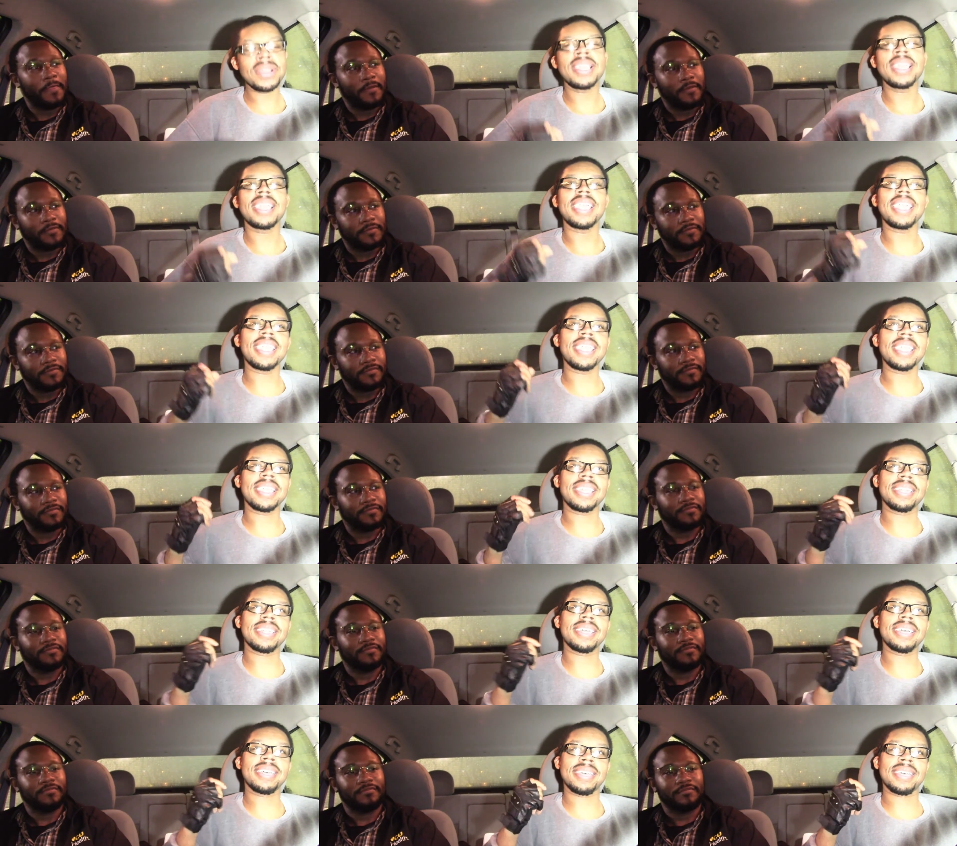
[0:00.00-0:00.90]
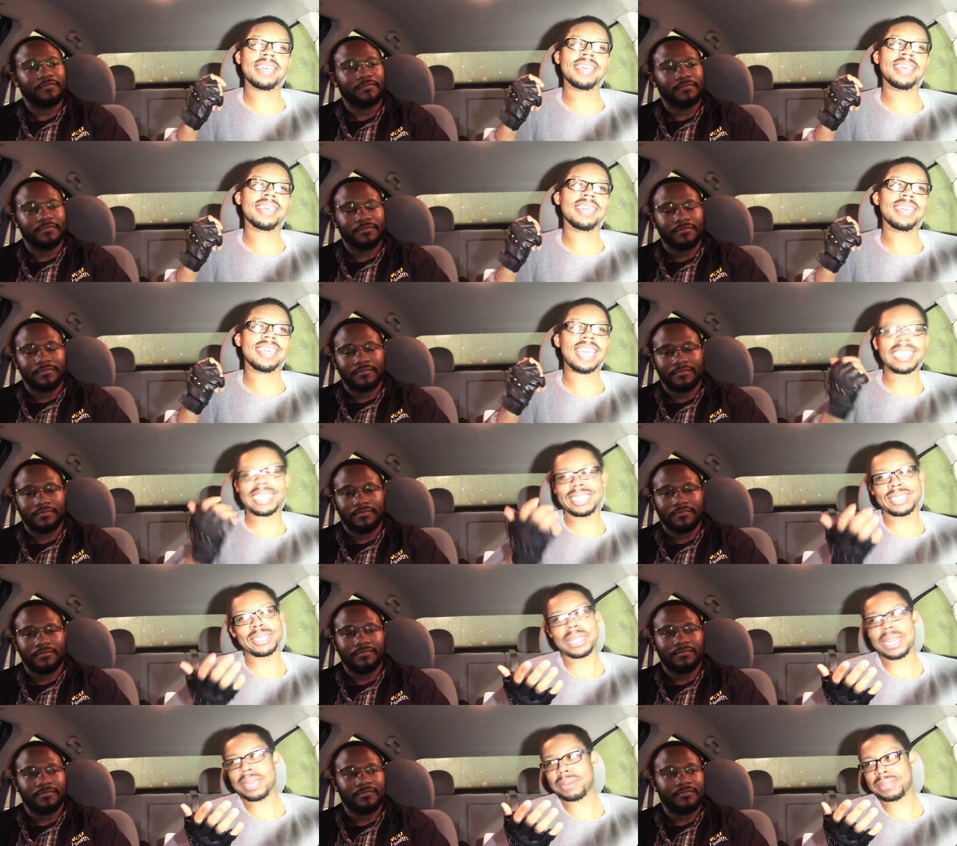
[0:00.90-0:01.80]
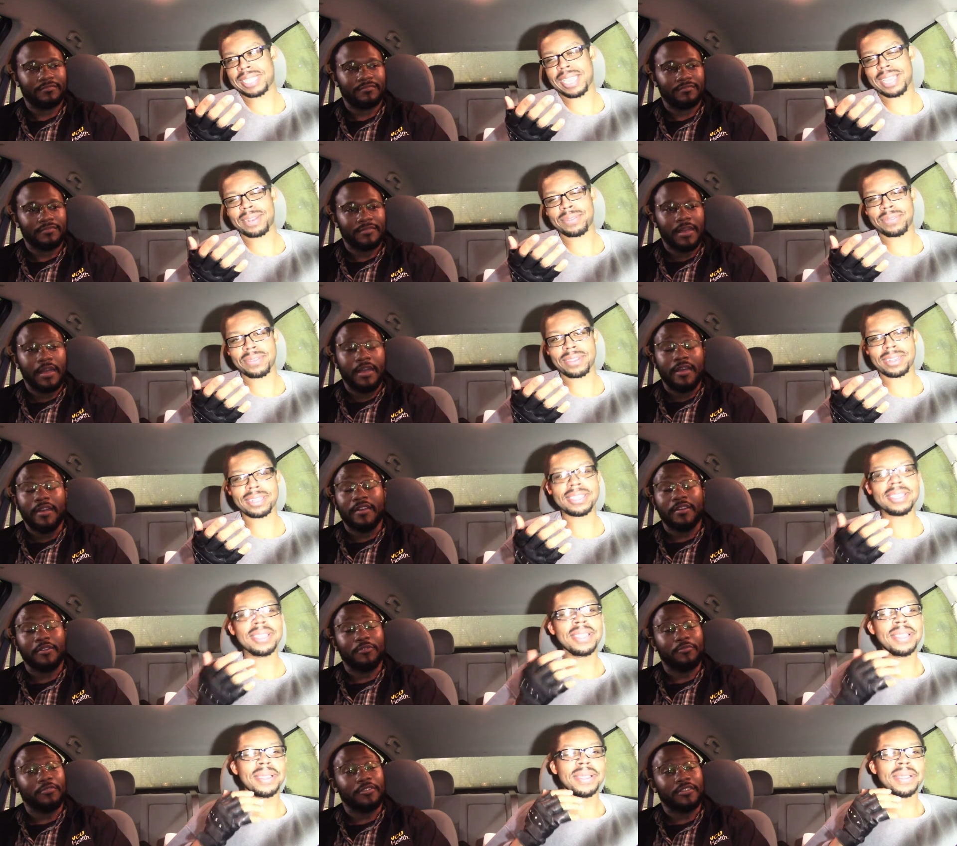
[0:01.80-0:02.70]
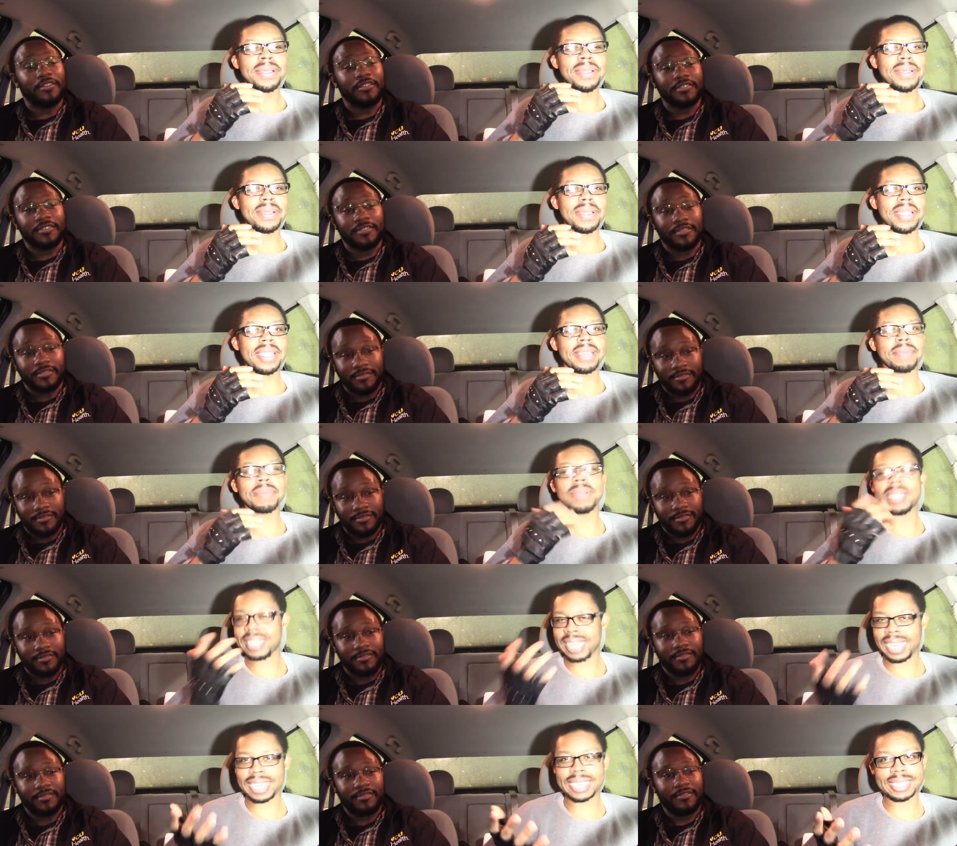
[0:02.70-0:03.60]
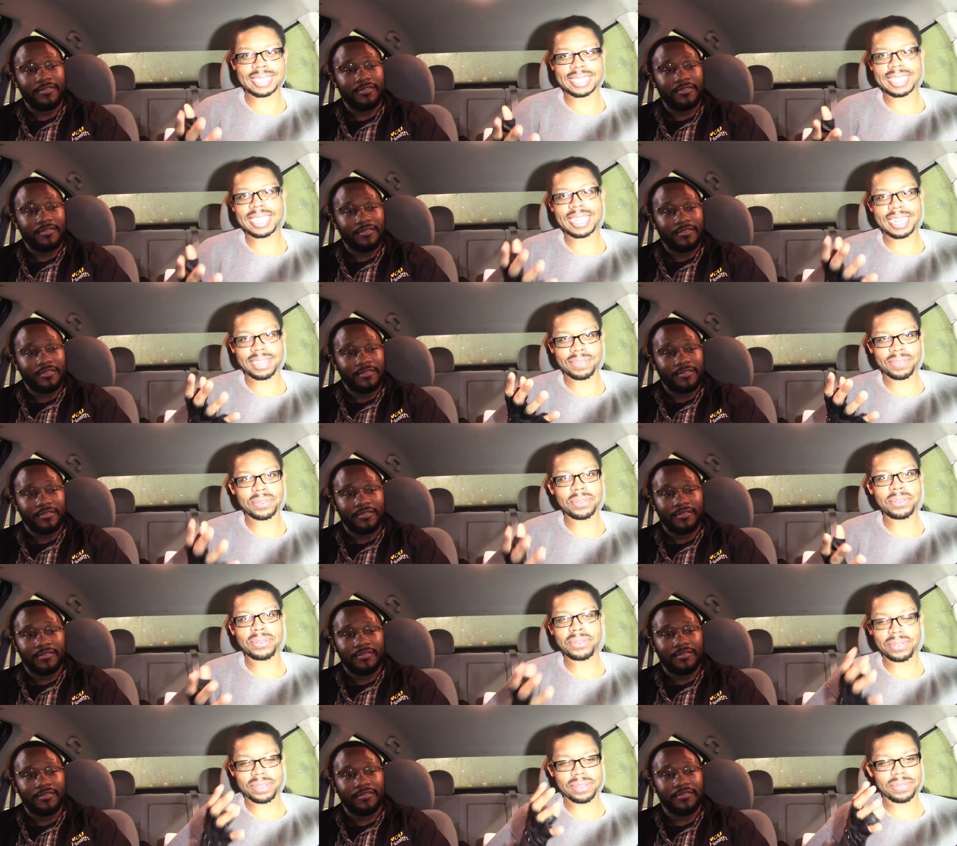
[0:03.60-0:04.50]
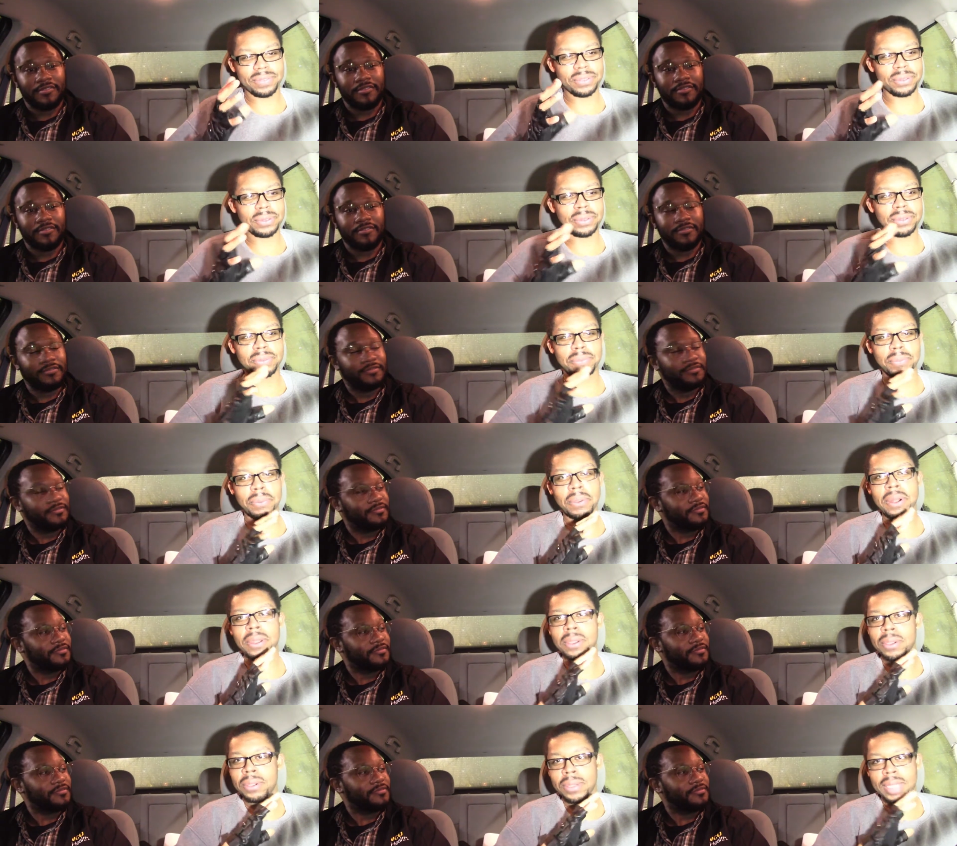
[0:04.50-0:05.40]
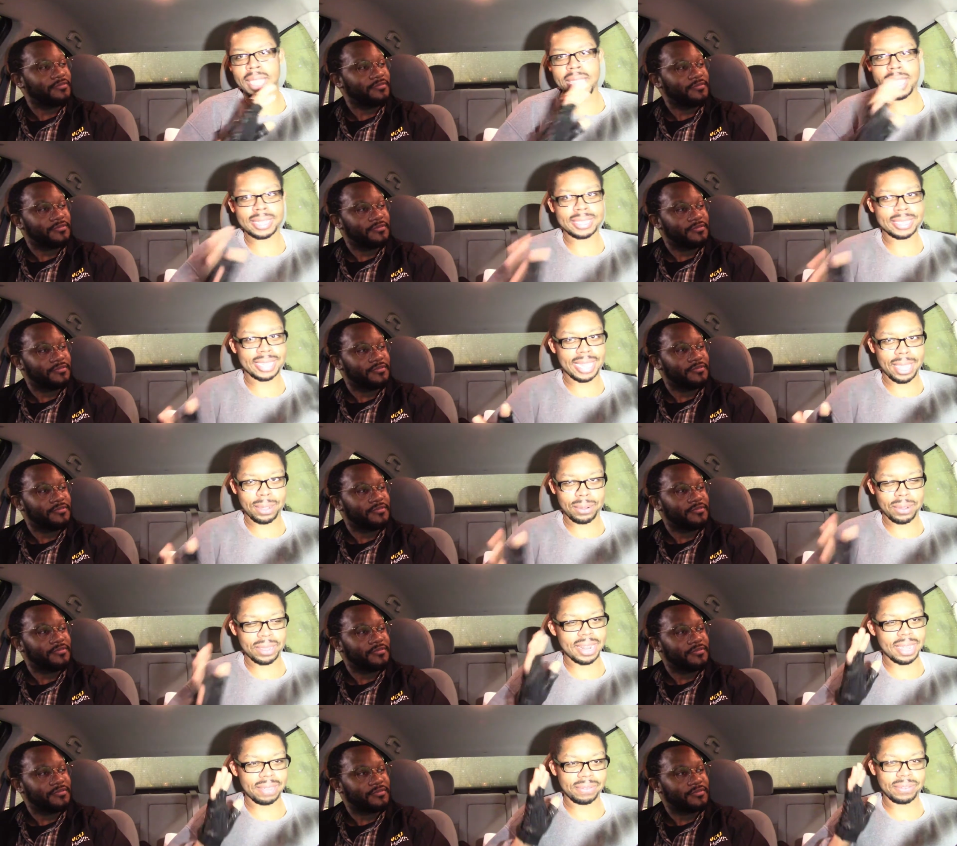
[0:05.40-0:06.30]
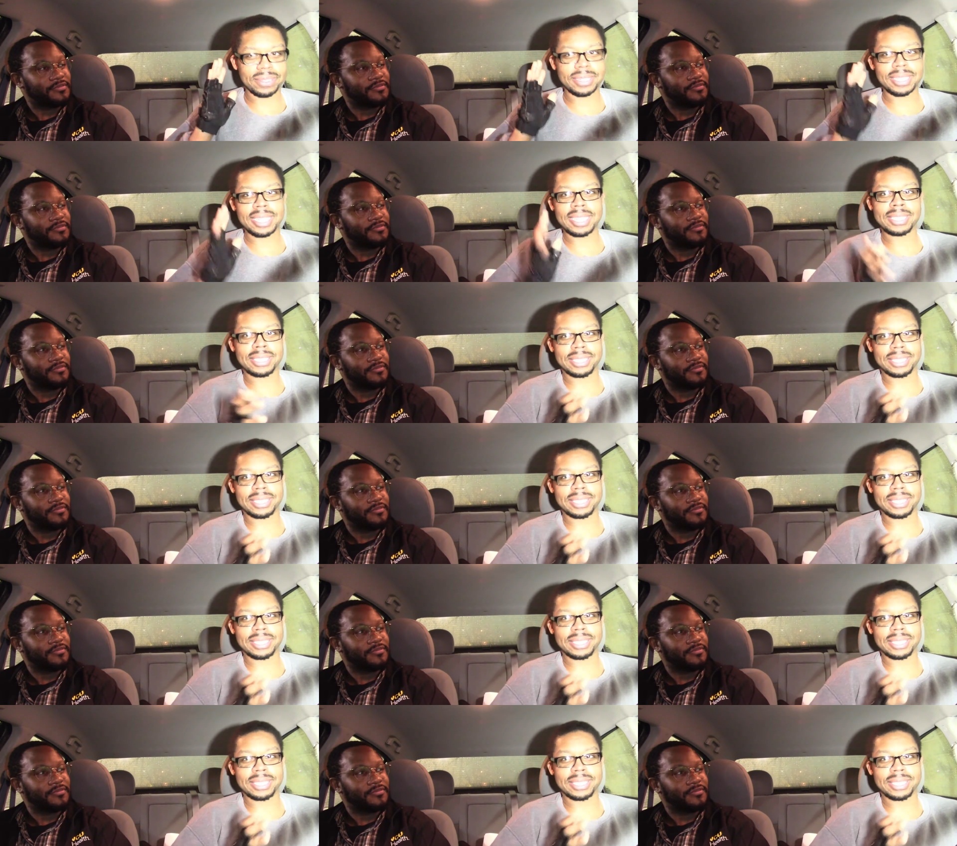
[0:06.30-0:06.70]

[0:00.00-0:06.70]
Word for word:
Speaker 1: and uh, I just thought that was kind of funny. It was. And, but like I said, if you if you pro anti whatever, is